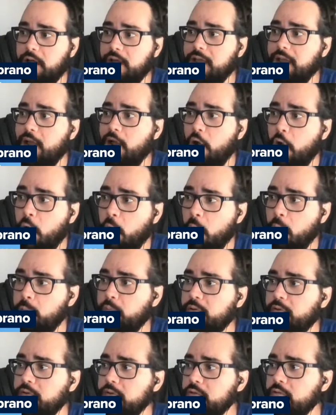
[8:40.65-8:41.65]
I
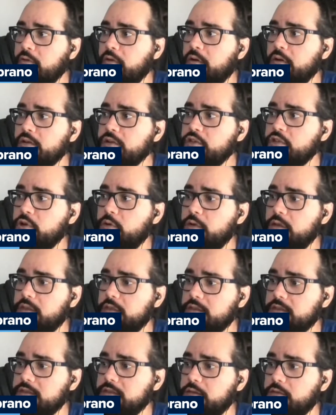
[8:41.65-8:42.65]
hope you are enjoying
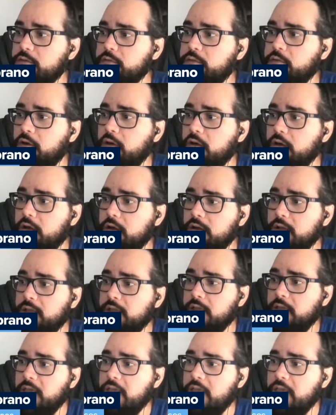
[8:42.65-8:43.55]
this so far.